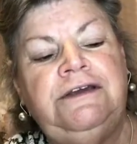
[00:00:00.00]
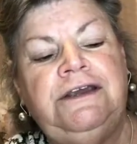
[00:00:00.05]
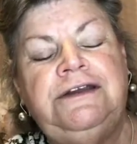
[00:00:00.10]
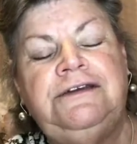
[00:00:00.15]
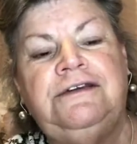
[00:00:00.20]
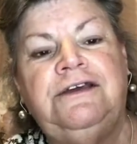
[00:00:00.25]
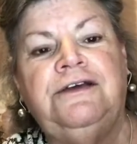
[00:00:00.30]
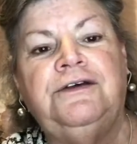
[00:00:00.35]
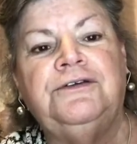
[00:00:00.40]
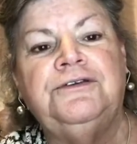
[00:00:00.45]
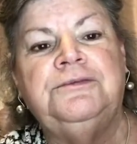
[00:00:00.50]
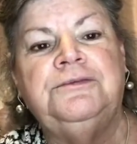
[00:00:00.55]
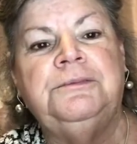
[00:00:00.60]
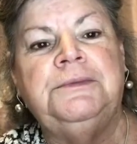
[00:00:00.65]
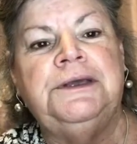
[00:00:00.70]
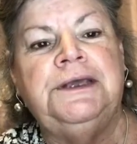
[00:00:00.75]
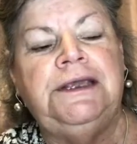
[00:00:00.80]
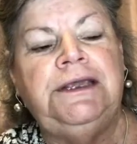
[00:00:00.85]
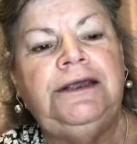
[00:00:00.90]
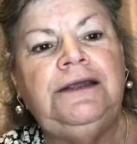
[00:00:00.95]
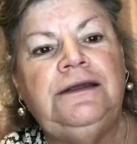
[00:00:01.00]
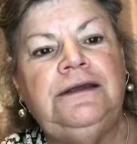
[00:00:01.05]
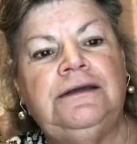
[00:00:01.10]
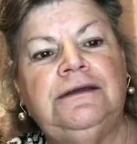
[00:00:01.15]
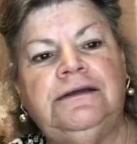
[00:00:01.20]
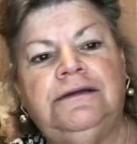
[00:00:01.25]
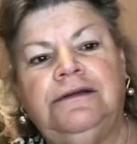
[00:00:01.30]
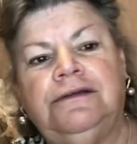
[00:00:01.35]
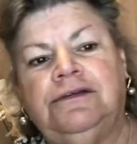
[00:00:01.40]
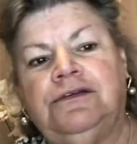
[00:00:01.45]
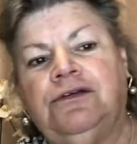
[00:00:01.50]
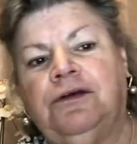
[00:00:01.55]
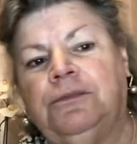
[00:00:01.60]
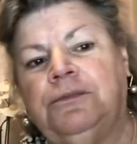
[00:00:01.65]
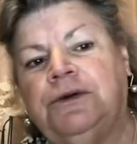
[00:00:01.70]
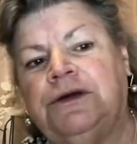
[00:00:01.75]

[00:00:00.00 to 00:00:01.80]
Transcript: It tells me, this top